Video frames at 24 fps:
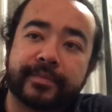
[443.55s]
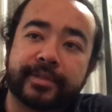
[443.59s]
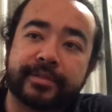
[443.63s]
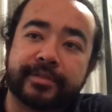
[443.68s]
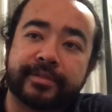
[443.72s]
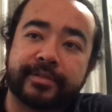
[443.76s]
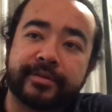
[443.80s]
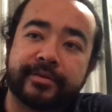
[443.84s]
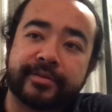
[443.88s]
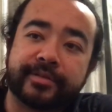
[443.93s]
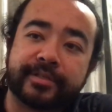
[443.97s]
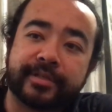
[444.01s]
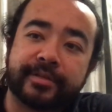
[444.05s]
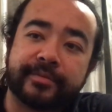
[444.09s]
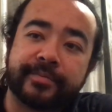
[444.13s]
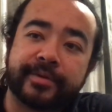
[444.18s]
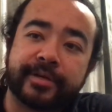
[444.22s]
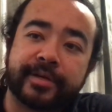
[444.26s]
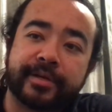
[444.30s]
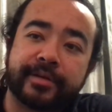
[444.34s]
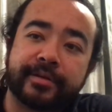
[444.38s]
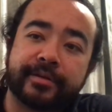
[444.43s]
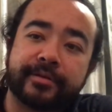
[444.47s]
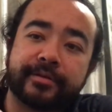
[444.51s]
seriously,
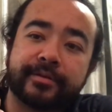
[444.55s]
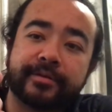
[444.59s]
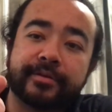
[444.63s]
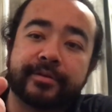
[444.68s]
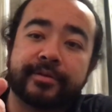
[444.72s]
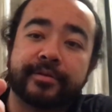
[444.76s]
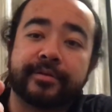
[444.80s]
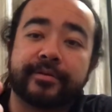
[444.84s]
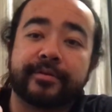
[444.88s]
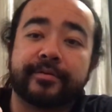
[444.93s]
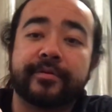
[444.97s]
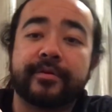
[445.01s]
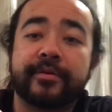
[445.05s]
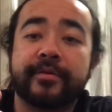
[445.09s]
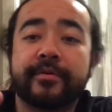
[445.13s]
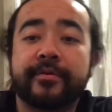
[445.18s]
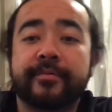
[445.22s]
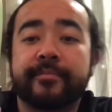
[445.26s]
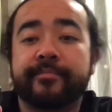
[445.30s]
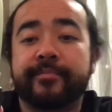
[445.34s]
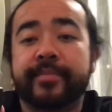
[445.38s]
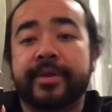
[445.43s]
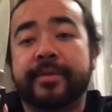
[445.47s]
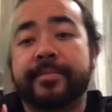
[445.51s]
man? You know,
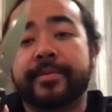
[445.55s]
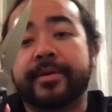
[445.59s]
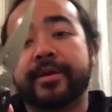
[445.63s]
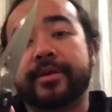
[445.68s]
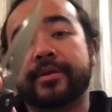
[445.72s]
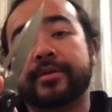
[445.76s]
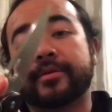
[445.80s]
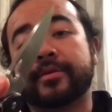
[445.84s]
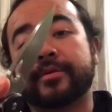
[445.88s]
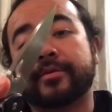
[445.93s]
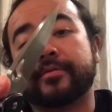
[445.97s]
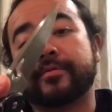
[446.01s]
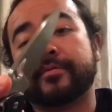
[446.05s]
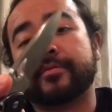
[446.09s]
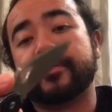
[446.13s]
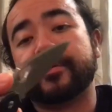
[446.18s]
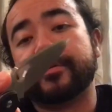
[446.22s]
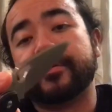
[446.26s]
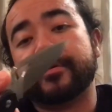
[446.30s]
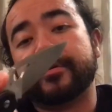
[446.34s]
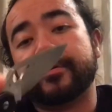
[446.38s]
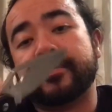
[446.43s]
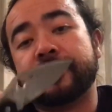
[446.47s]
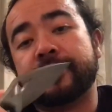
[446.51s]
maybe, you know,
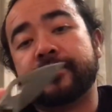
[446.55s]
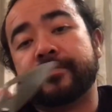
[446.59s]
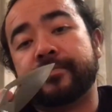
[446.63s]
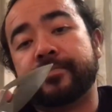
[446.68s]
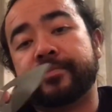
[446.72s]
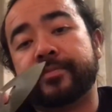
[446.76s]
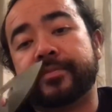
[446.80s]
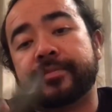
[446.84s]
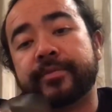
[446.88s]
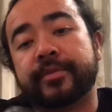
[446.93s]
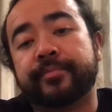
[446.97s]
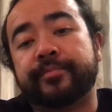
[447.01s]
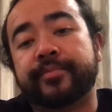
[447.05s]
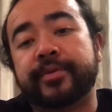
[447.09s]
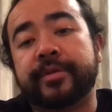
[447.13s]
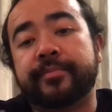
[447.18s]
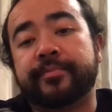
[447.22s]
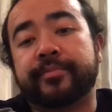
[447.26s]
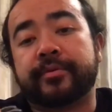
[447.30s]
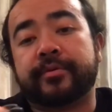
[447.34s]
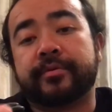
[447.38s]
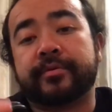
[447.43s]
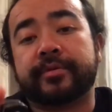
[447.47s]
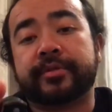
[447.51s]
the
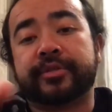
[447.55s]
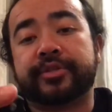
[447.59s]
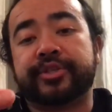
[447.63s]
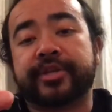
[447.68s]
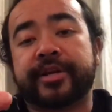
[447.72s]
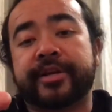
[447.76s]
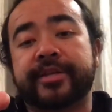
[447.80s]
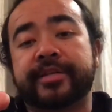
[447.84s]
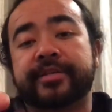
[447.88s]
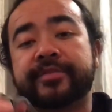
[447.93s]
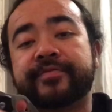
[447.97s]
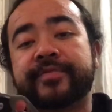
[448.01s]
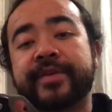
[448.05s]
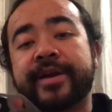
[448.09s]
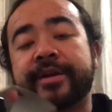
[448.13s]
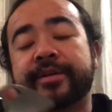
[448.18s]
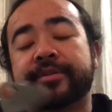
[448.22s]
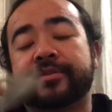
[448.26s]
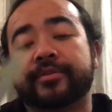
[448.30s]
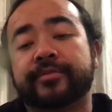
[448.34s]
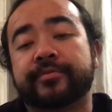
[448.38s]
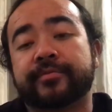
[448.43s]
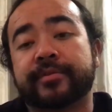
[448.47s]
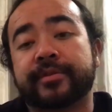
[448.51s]
people in the Chinese
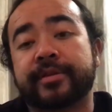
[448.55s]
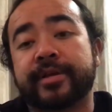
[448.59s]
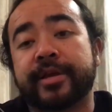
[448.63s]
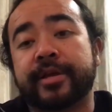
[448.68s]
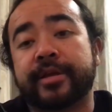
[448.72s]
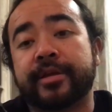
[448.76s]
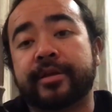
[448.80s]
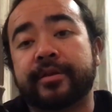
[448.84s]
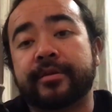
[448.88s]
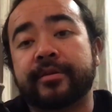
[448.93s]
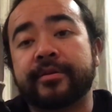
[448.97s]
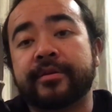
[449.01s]
factories were like,